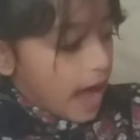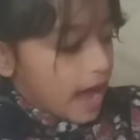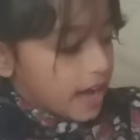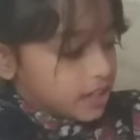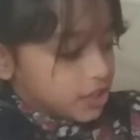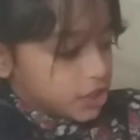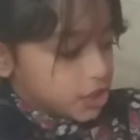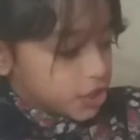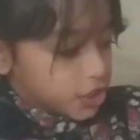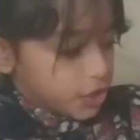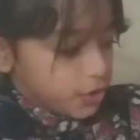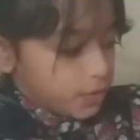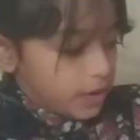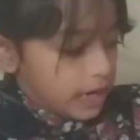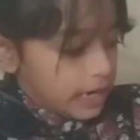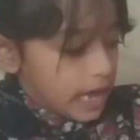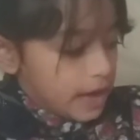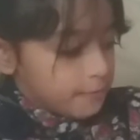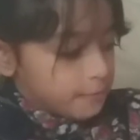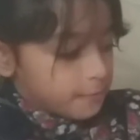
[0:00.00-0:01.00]
Anjou,
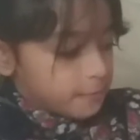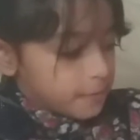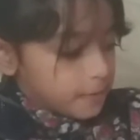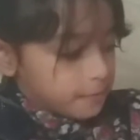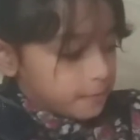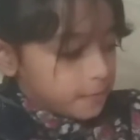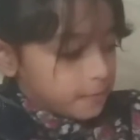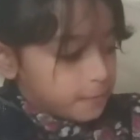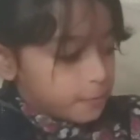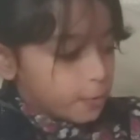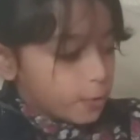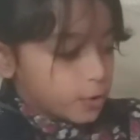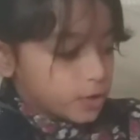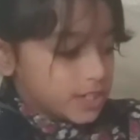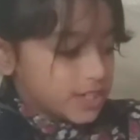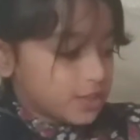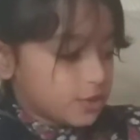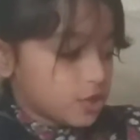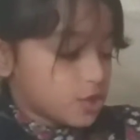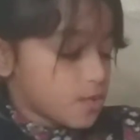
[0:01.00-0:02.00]
1154
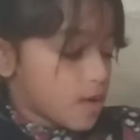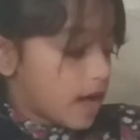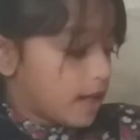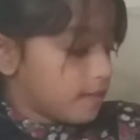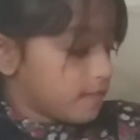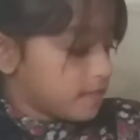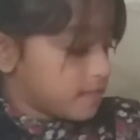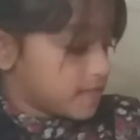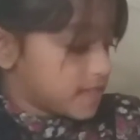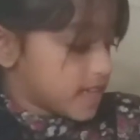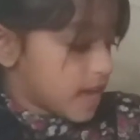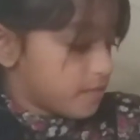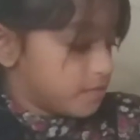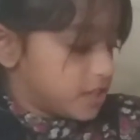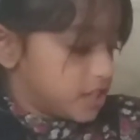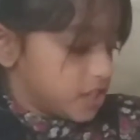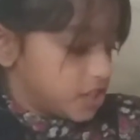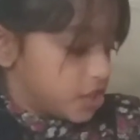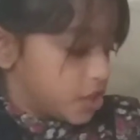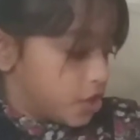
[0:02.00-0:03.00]
till
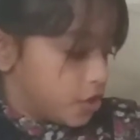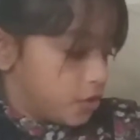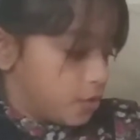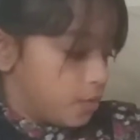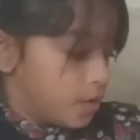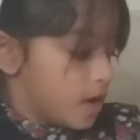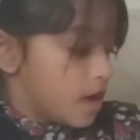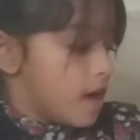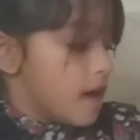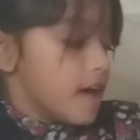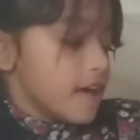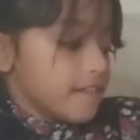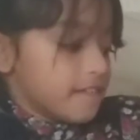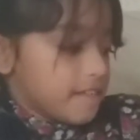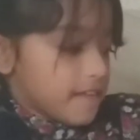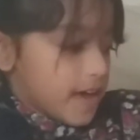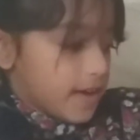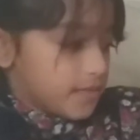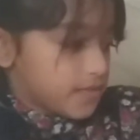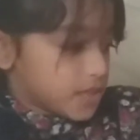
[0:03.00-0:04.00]
1272.
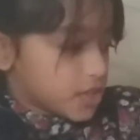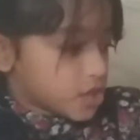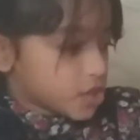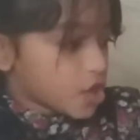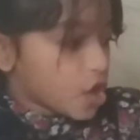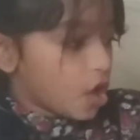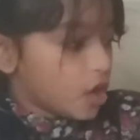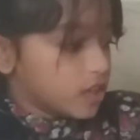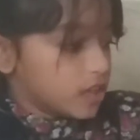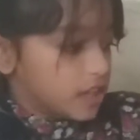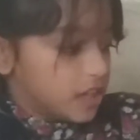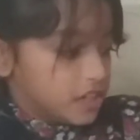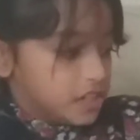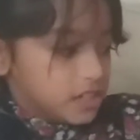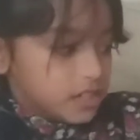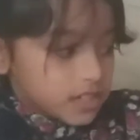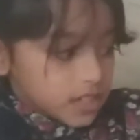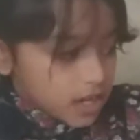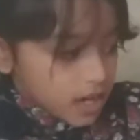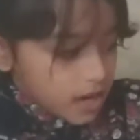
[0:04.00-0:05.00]
Fifth,
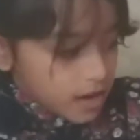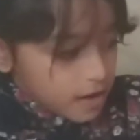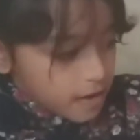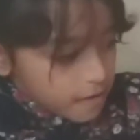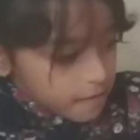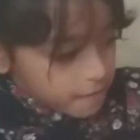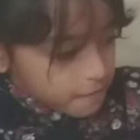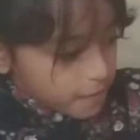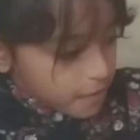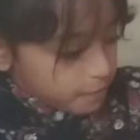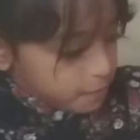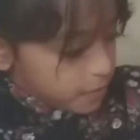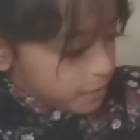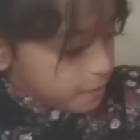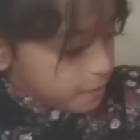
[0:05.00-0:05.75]
Scotland, from the